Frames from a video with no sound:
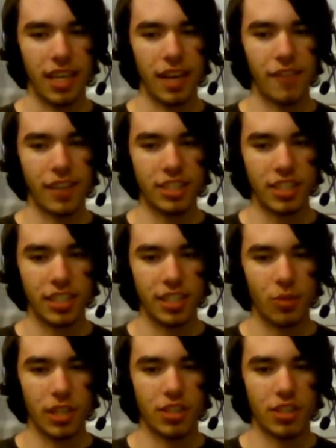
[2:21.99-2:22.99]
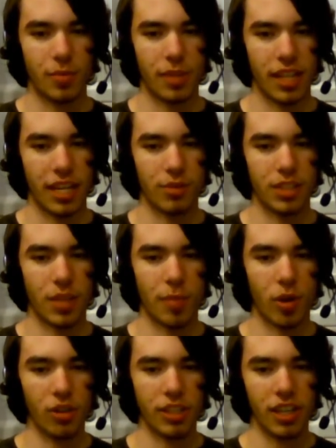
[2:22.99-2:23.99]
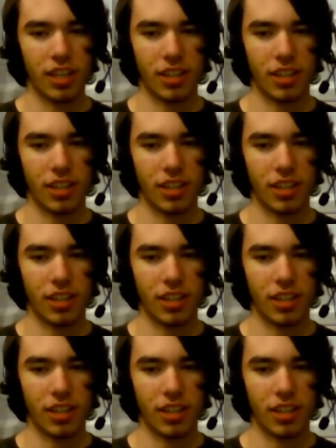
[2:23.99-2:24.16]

Eventually, we determined that it was the polygon